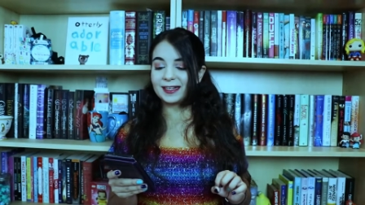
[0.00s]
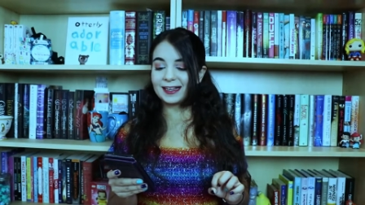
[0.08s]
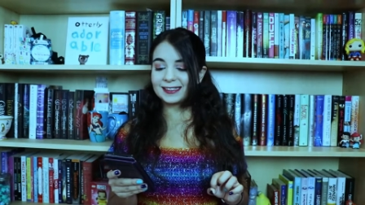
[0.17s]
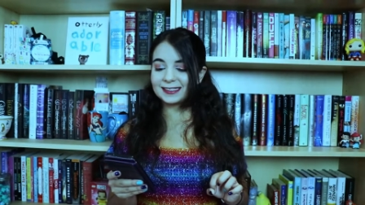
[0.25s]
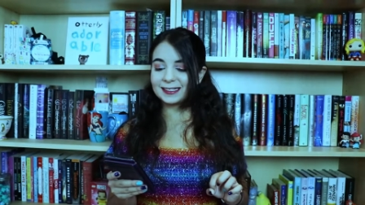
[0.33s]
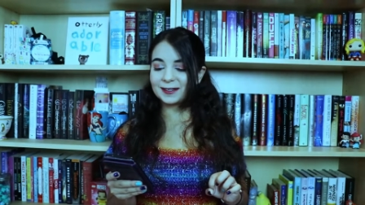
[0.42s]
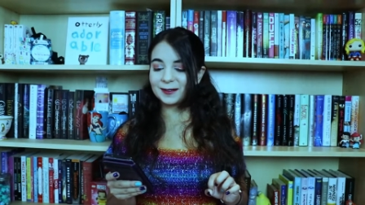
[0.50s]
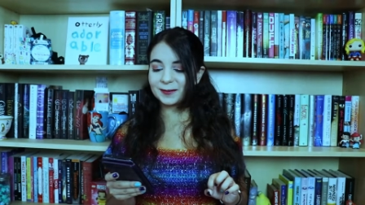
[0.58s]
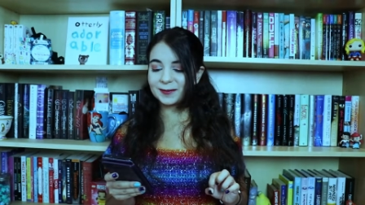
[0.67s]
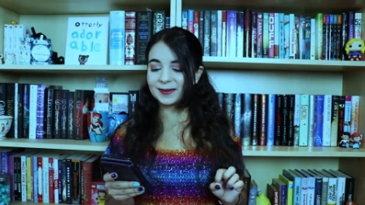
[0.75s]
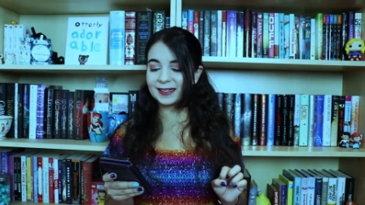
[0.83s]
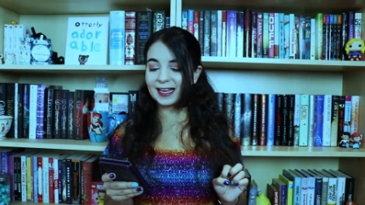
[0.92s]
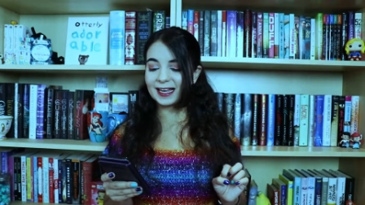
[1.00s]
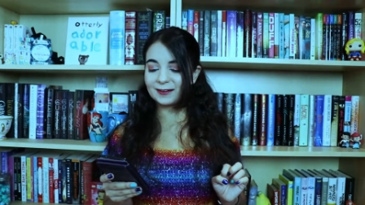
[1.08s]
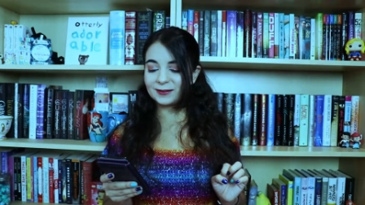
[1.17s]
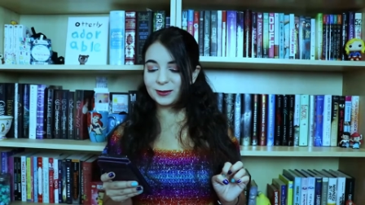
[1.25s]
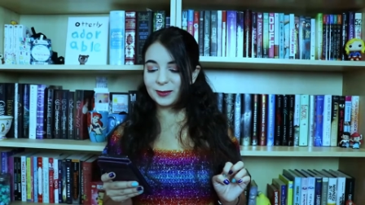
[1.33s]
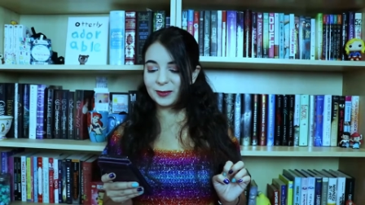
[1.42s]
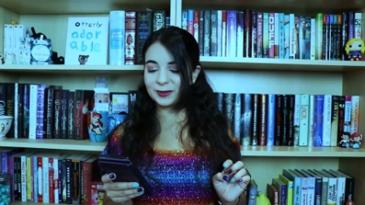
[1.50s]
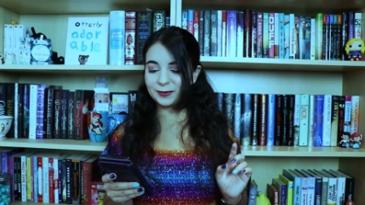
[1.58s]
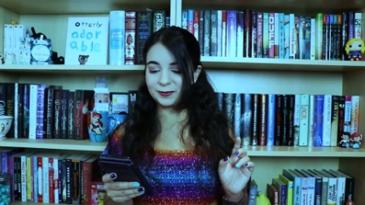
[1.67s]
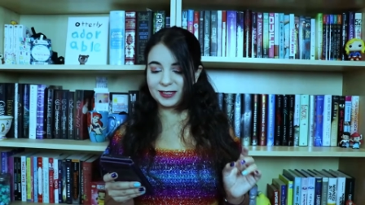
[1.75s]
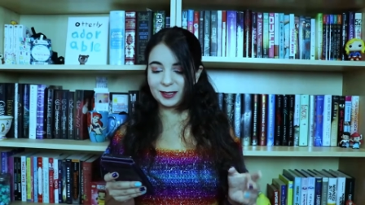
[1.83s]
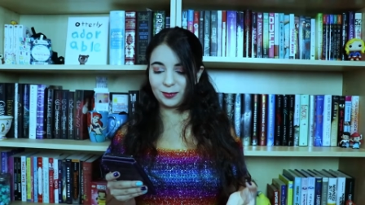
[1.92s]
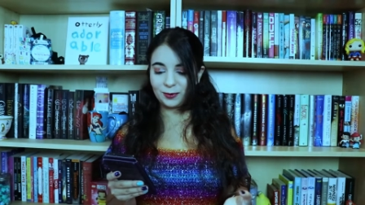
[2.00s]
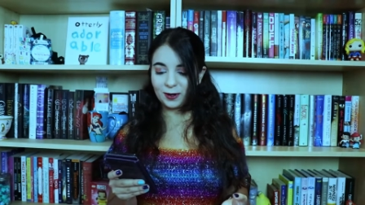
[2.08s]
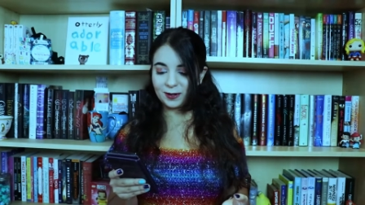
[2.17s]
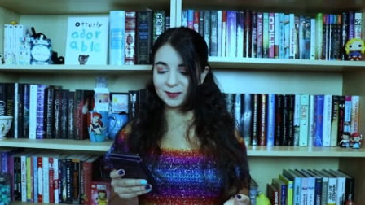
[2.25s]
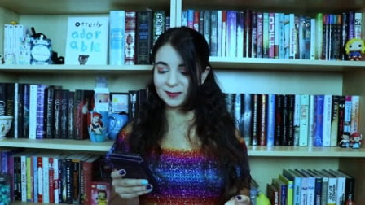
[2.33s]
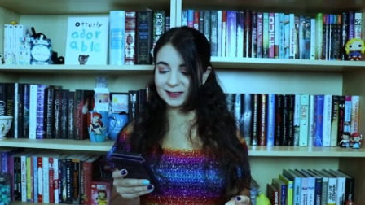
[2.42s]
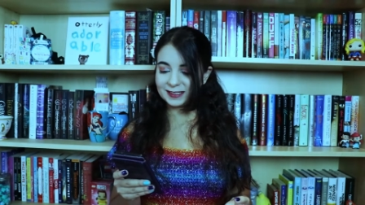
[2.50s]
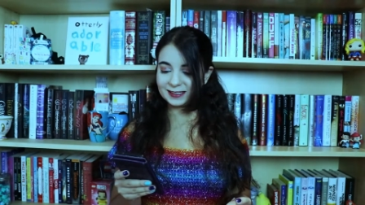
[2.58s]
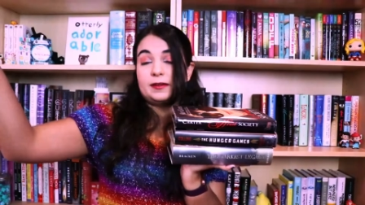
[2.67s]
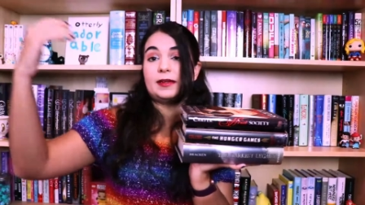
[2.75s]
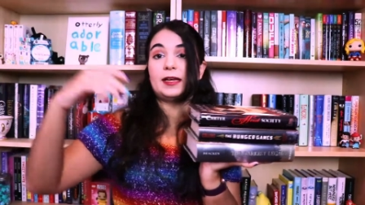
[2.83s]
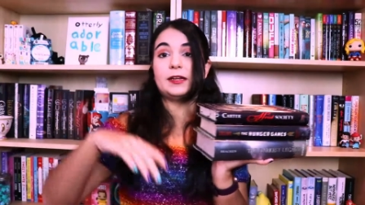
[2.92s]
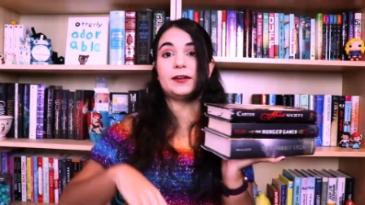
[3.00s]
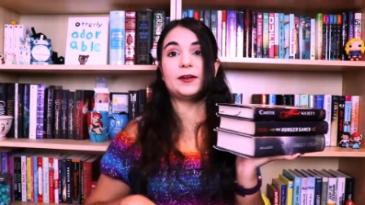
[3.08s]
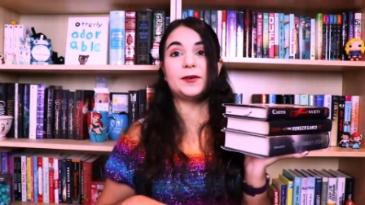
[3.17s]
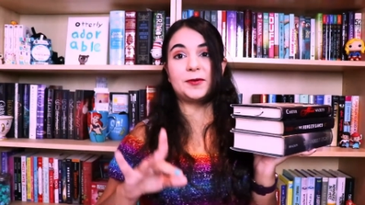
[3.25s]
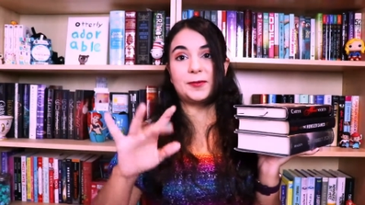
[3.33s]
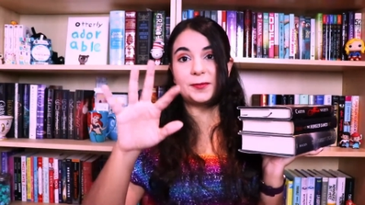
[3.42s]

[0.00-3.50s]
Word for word: next up. I have to remember to read the prompts. I don't know,